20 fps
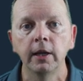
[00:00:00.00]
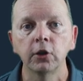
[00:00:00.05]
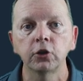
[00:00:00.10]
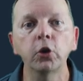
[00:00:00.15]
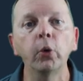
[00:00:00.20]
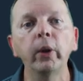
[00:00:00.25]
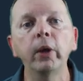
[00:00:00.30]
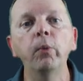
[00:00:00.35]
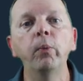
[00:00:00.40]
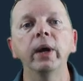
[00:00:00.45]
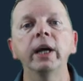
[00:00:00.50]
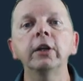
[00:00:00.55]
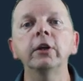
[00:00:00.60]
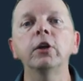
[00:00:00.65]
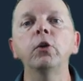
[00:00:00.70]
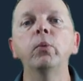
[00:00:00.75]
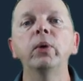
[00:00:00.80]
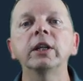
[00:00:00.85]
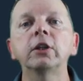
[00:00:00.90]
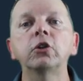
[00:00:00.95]
So he
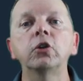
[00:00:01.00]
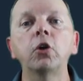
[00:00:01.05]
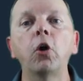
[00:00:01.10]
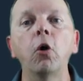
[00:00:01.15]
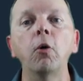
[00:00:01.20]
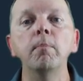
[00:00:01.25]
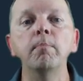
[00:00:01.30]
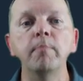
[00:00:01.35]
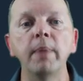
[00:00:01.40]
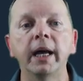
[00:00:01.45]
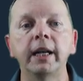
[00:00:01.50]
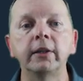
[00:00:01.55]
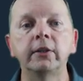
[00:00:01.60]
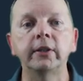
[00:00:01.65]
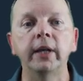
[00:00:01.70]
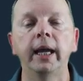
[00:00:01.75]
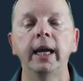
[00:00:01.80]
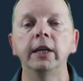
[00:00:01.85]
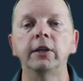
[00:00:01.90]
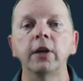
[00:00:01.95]
went and went to go
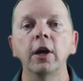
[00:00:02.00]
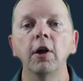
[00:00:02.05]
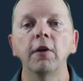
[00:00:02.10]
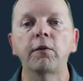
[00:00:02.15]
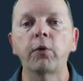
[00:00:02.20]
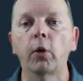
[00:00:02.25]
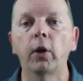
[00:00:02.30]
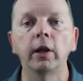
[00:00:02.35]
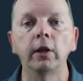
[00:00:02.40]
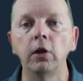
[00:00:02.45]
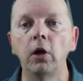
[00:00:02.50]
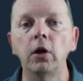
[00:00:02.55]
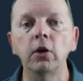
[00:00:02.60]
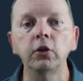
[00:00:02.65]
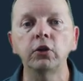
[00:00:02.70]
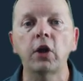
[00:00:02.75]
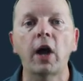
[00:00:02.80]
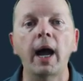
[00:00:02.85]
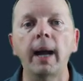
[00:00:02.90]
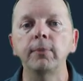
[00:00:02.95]
meditate for a
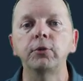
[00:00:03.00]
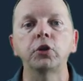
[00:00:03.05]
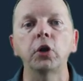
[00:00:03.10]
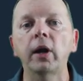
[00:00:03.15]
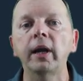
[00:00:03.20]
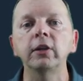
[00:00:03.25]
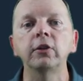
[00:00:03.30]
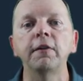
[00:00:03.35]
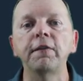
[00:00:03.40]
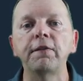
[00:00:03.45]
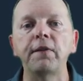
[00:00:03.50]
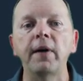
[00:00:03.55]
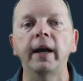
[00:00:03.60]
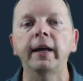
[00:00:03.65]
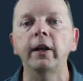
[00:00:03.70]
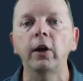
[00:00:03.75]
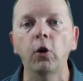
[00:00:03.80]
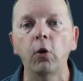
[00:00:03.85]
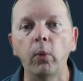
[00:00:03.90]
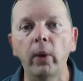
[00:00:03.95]
long time, trying to
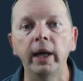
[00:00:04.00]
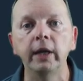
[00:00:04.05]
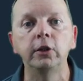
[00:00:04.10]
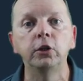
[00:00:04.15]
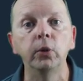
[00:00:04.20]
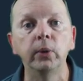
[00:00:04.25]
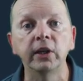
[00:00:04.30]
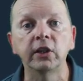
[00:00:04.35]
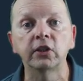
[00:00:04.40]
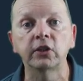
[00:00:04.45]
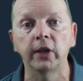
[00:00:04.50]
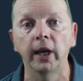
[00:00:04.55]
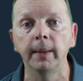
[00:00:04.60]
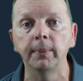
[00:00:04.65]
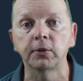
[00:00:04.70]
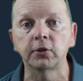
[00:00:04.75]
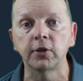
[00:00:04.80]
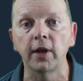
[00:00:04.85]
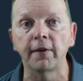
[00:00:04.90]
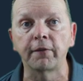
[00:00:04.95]
find a way to
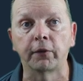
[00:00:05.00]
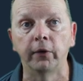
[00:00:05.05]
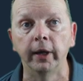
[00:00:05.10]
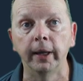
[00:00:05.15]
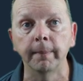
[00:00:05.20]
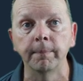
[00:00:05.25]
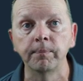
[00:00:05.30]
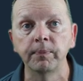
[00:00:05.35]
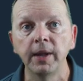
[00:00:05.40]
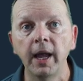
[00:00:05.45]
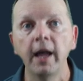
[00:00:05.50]
escape suffering.